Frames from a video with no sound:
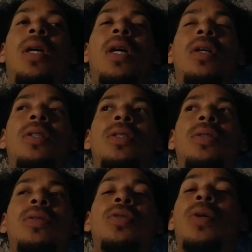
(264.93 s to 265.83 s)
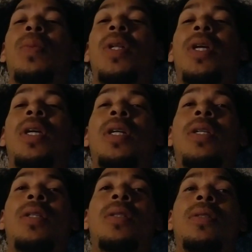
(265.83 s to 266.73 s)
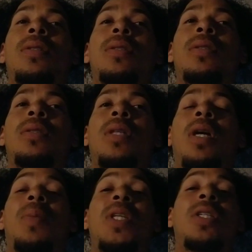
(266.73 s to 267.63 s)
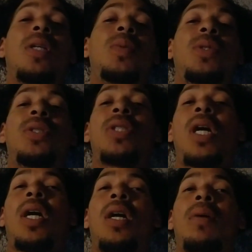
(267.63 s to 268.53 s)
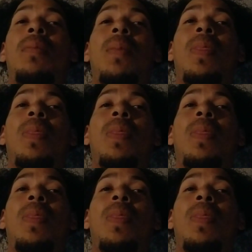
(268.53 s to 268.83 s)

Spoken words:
how do you trip plan, how many times you stop.